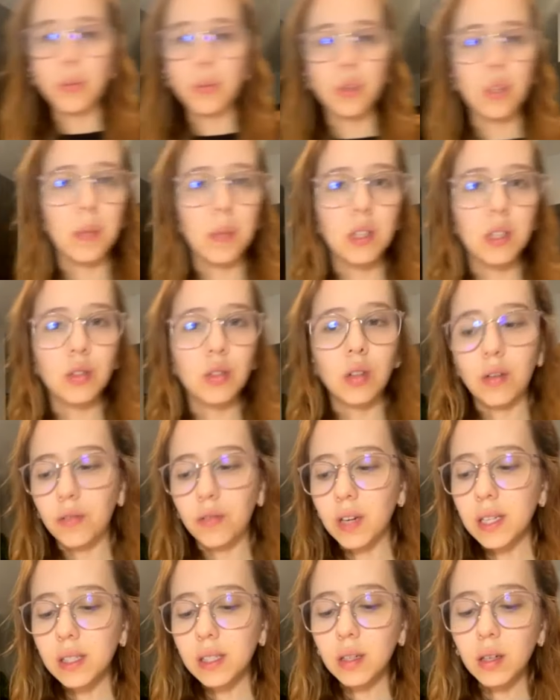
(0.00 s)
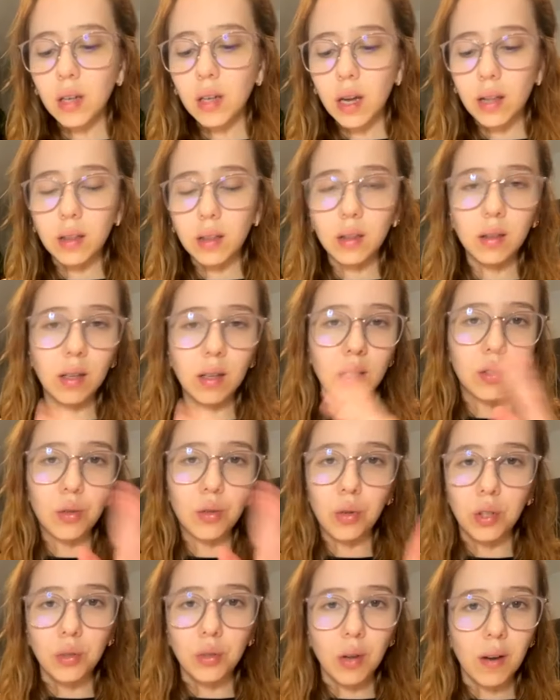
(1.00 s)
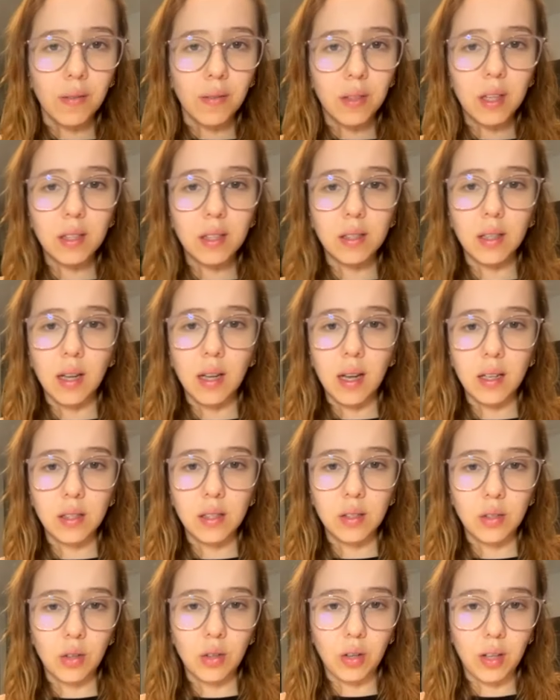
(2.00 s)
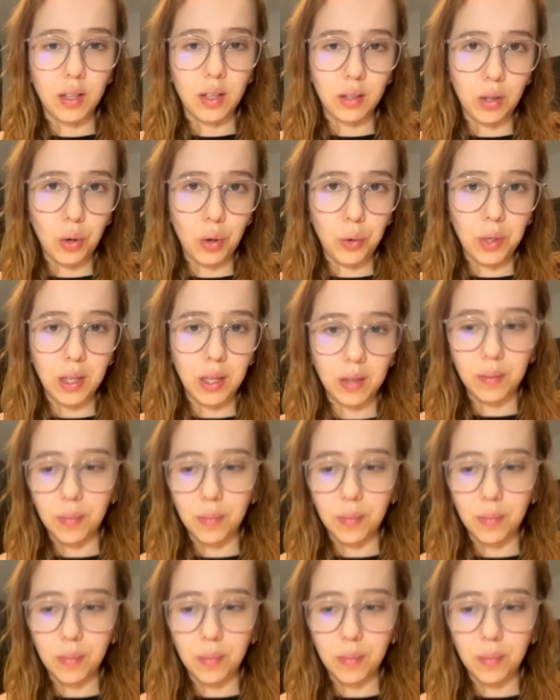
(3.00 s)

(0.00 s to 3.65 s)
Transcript: them into the freezer, and it's going to have this nice chocolate coating.